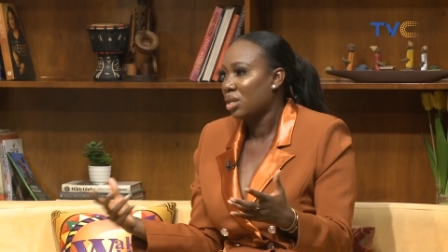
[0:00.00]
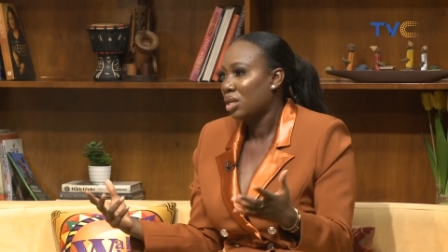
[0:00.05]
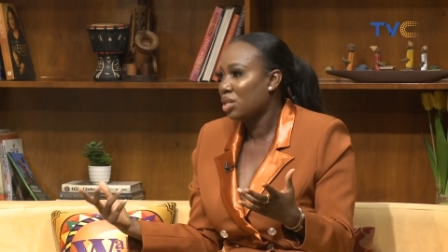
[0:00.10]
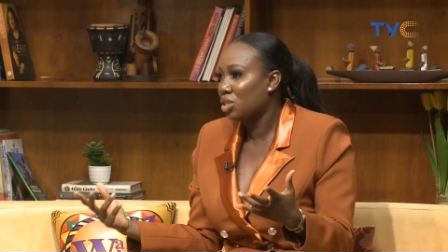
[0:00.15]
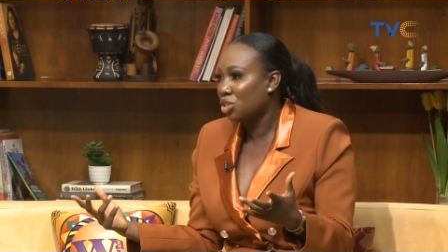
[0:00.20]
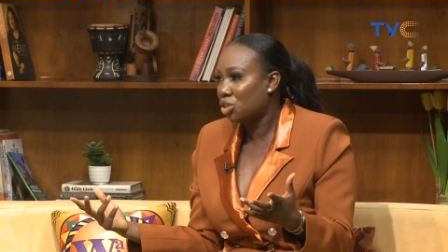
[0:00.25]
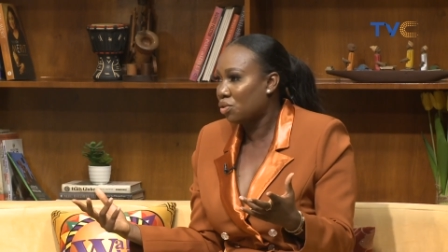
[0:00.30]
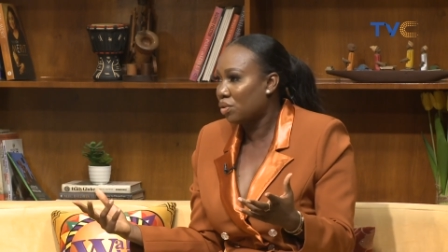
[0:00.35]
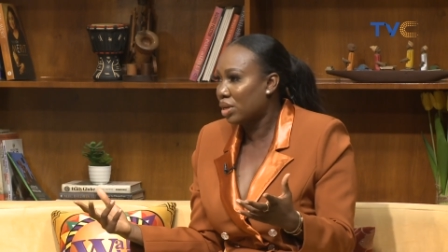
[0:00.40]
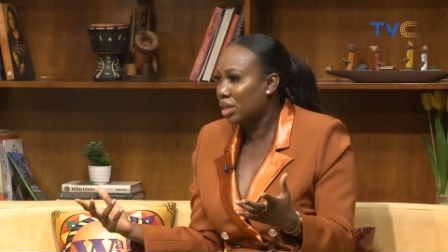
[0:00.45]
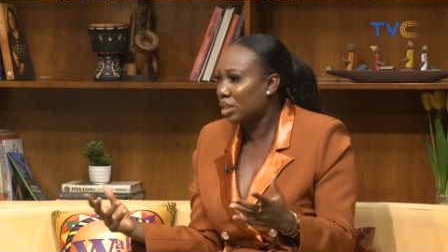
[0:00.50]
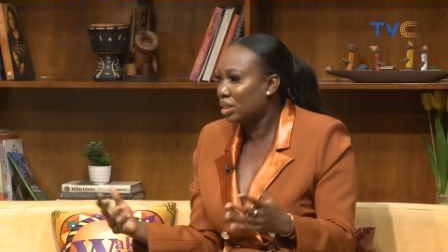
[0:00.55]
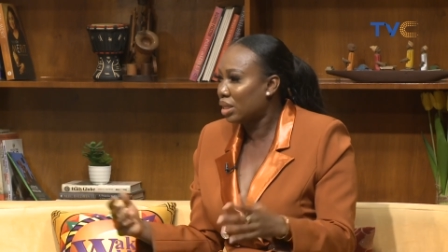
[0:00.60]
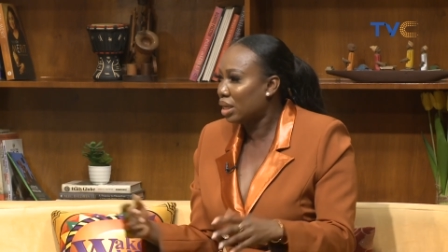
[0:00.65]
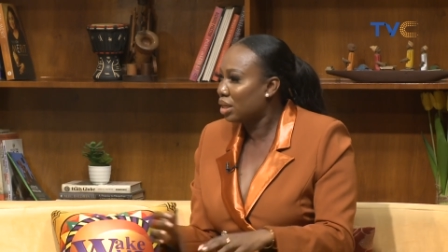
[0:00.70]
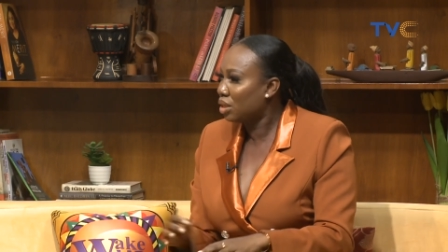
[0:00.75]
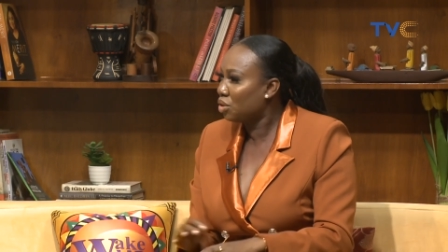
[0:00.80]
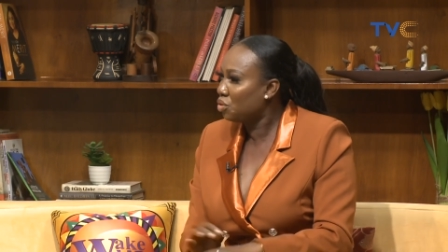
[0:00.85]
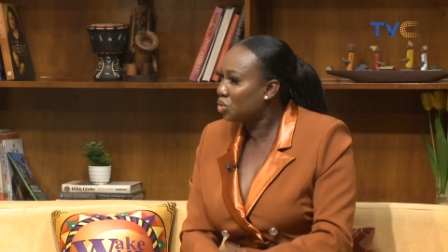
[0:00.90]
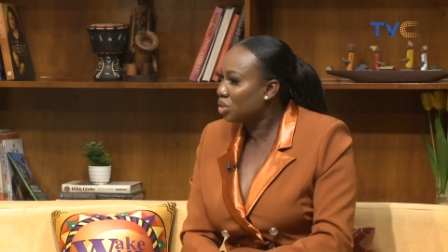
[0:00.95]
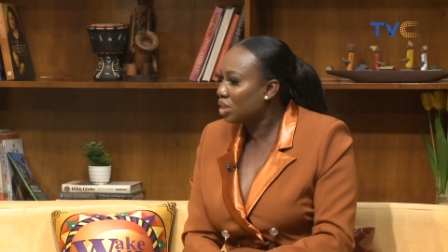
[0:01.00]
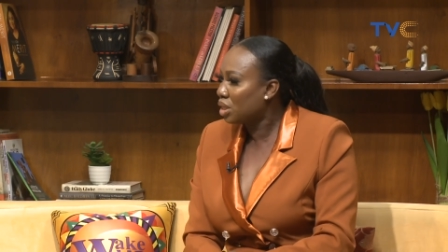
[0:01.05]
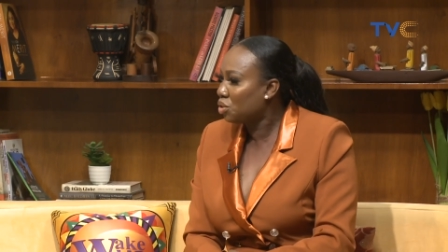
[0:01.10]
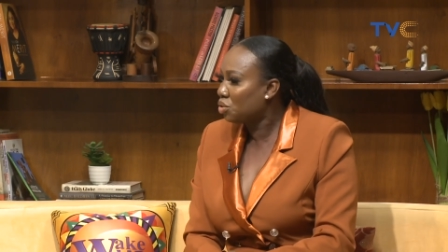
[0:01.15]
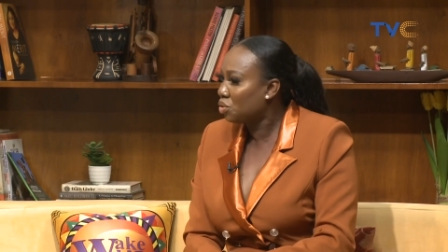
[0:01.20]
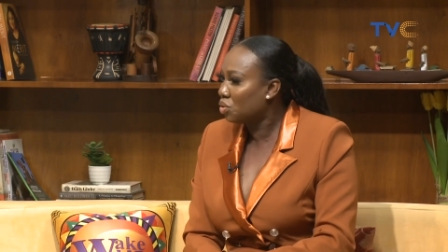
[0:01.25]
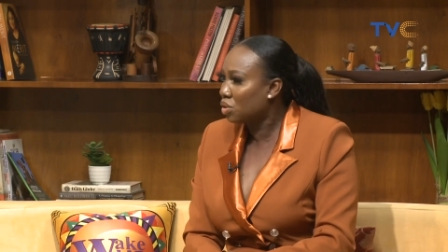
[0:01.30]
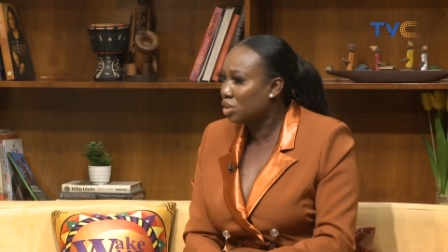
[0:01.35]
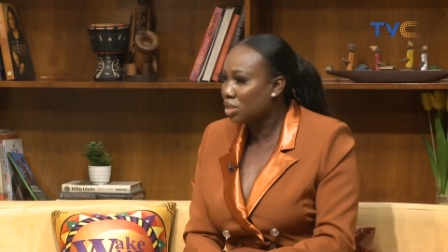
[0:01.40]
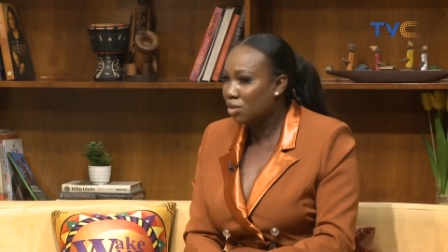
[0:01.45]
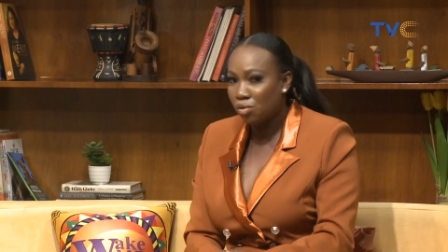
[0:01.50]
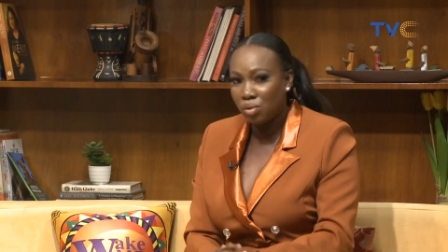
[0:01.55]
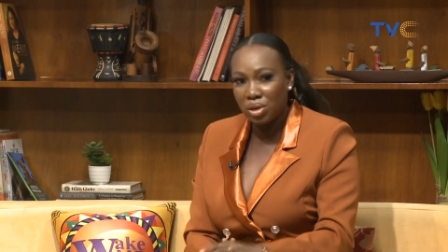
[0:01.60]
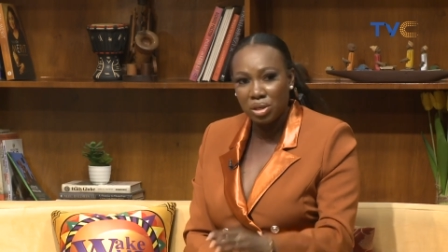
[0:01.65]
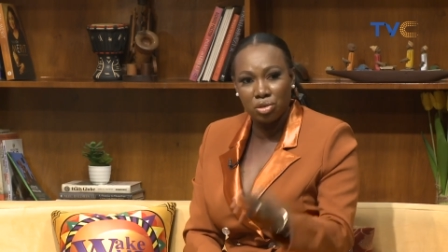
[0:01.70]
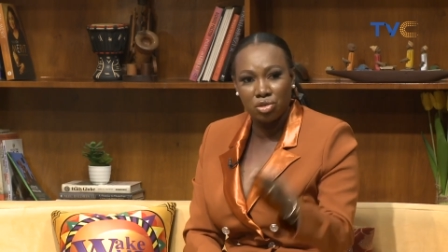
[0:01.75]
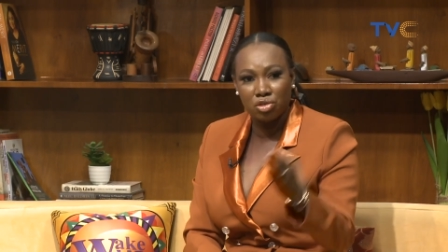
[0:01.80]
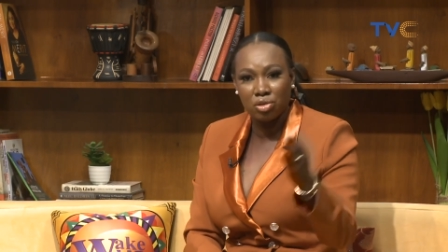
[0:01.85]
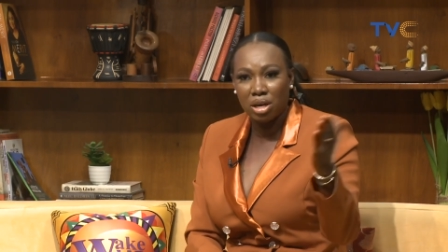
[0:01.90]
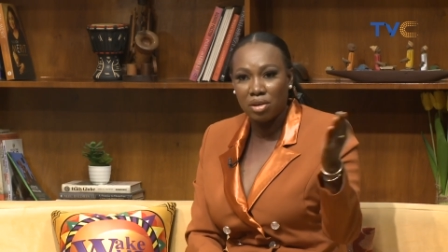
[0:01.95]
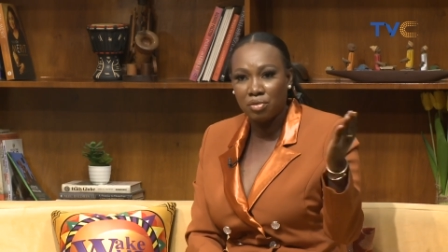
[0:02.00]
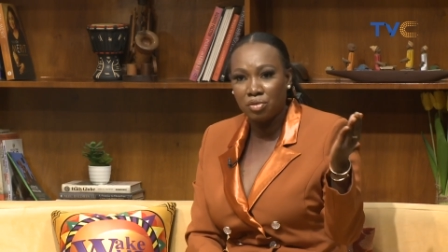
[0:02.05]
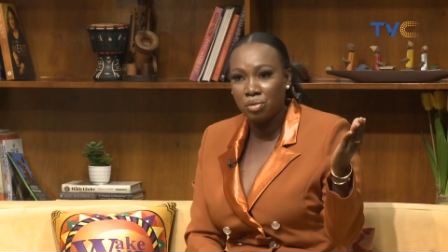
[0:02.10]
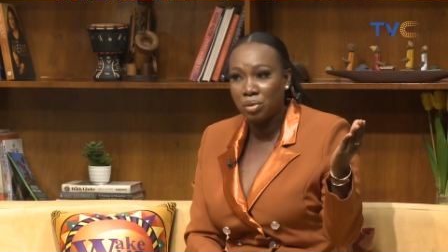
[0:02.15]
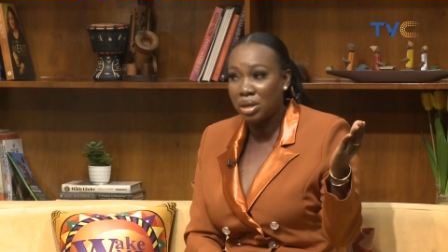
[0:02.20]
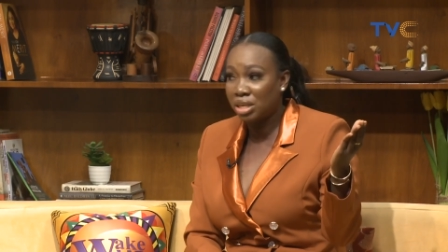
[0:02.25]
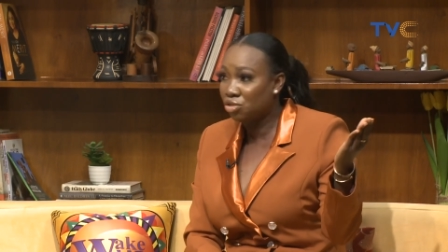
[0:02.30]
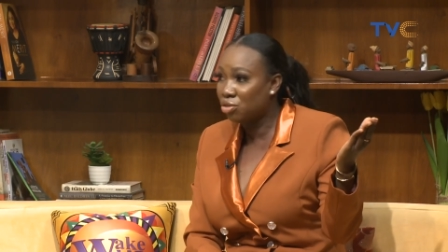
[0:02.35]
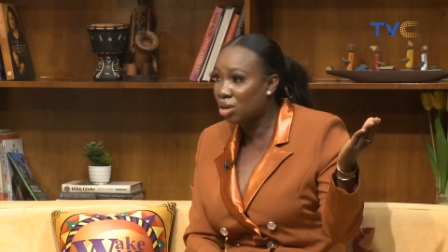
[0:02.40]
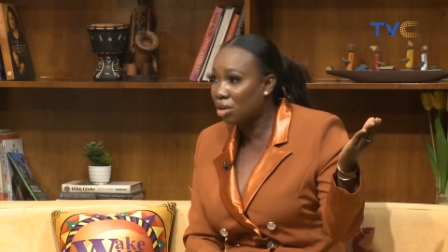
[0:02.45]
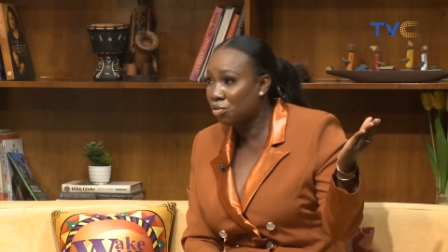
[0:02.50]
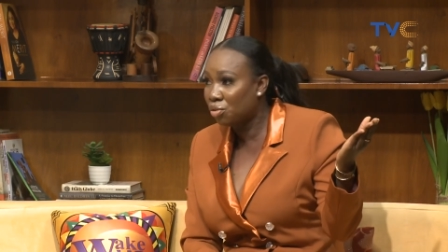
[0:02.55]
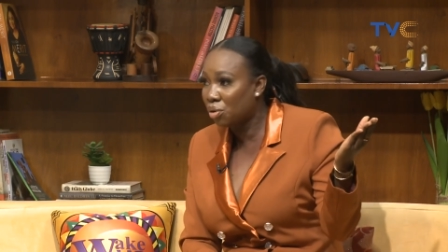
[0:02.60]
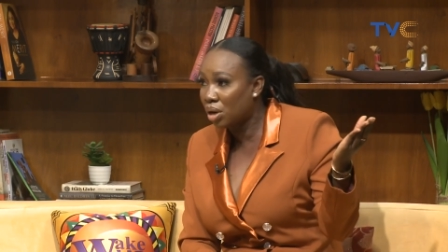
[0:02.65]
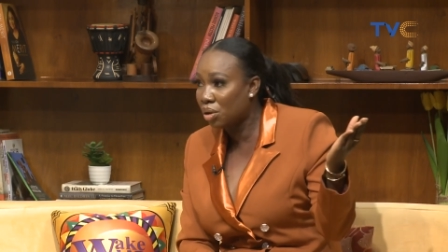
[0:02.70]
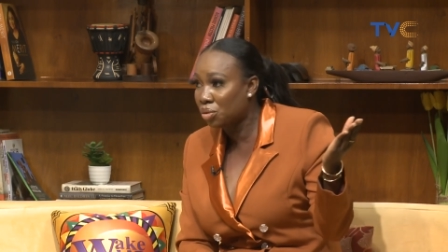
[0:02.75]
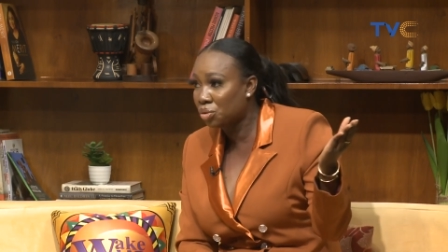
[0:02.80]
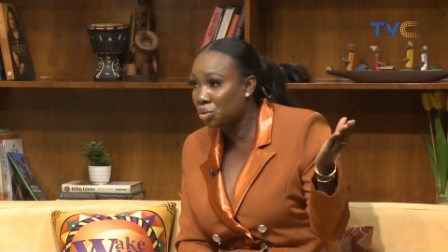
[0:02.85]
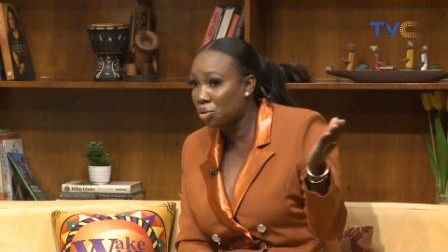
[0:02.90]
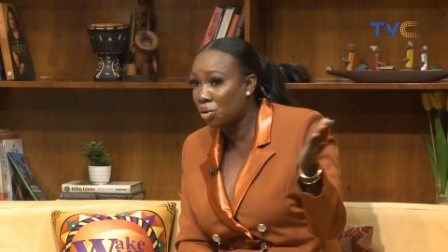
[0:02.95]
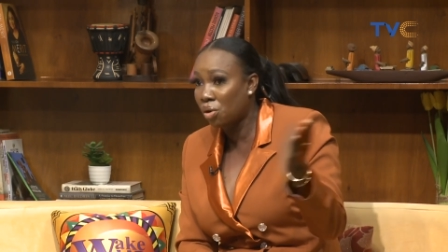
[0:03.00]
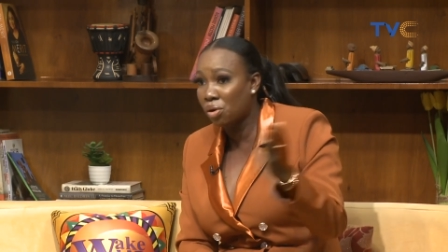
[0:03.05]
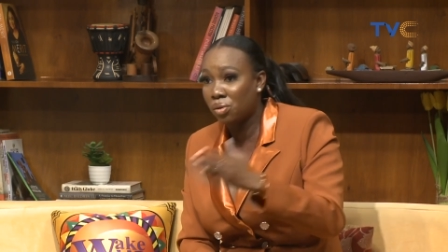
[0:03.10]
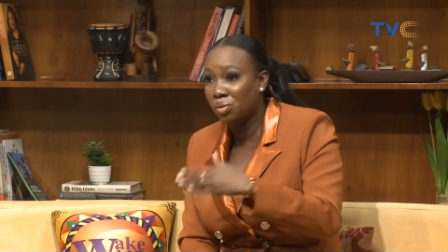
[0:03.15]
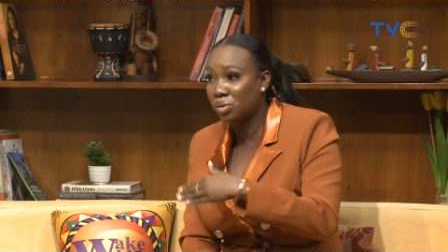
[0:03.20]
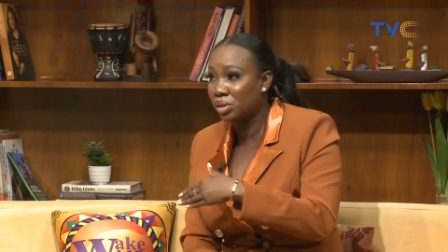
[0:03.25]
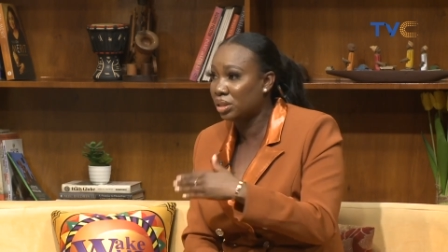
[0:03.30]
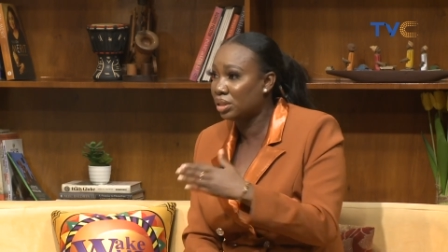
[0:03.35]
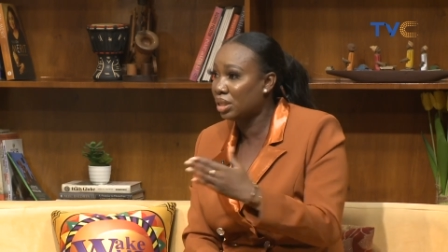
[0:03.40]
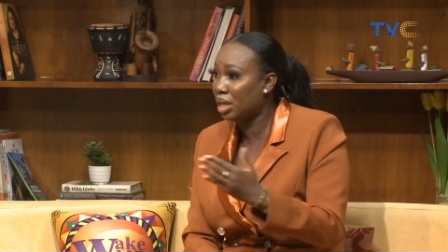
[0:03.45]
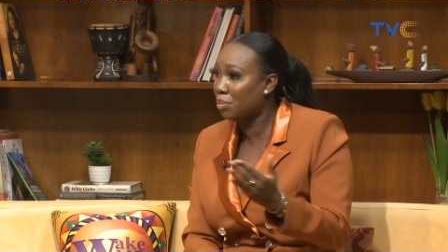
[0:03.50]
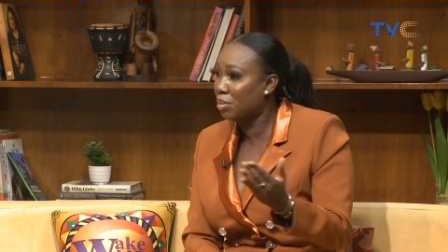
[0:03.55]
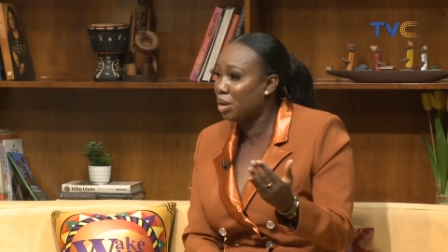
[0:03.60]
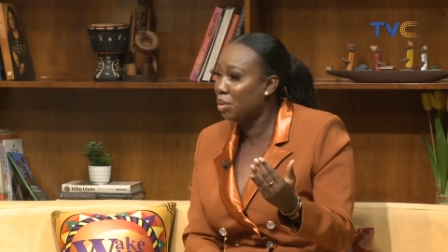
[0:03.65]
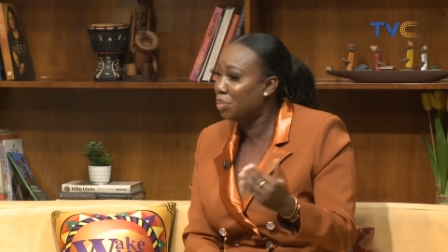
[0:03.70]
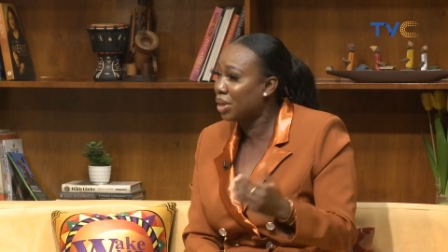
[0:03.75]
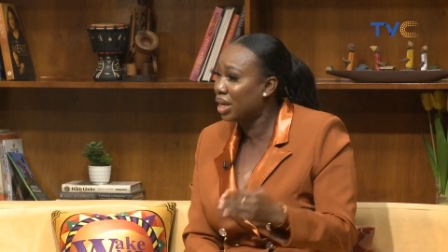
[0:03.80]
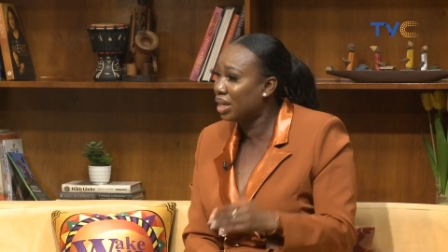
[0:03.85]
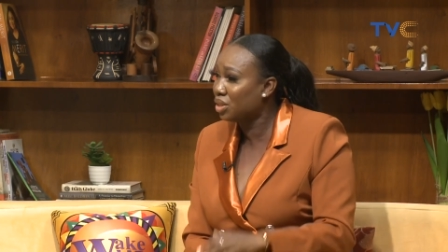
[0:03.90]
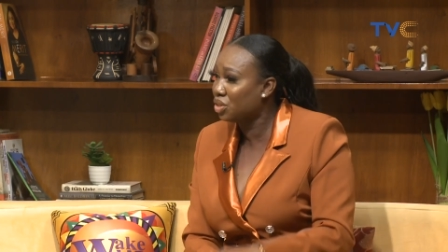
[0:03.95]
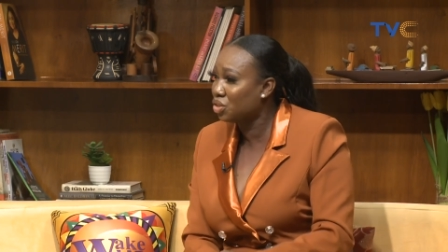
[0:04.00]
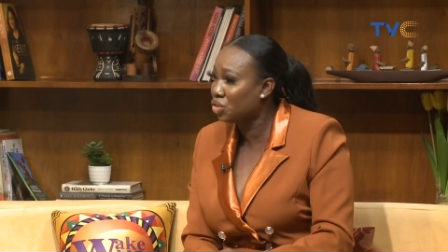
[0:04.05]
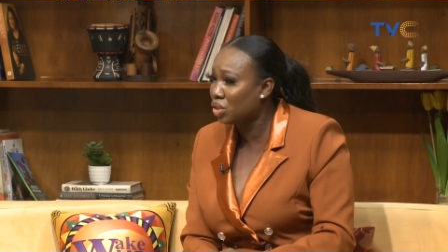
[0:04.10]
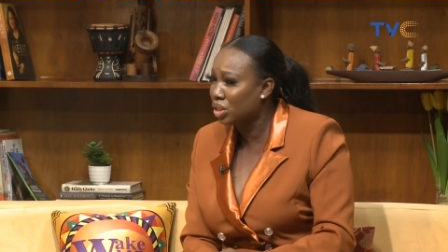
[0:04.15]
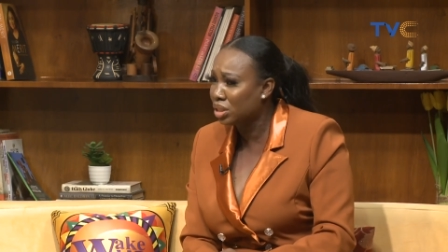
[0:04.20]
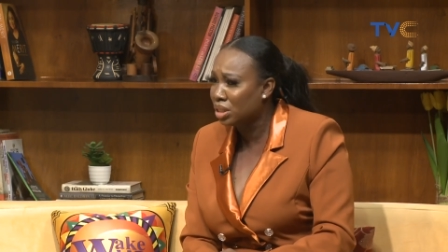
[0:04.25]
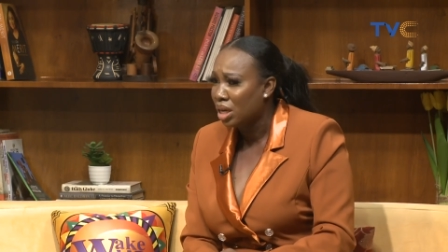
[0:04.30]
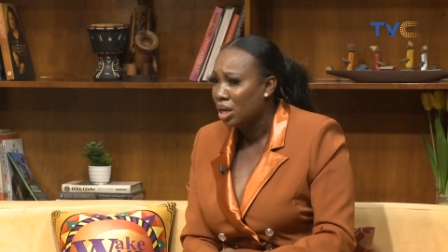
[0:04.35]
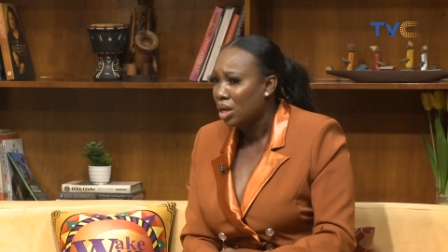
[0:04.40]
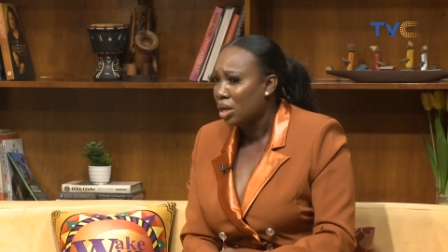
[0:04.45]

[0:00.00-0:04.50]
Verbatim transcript: is credit? And then you say to yourself, when you travel, I travel out all the time, I buy these things.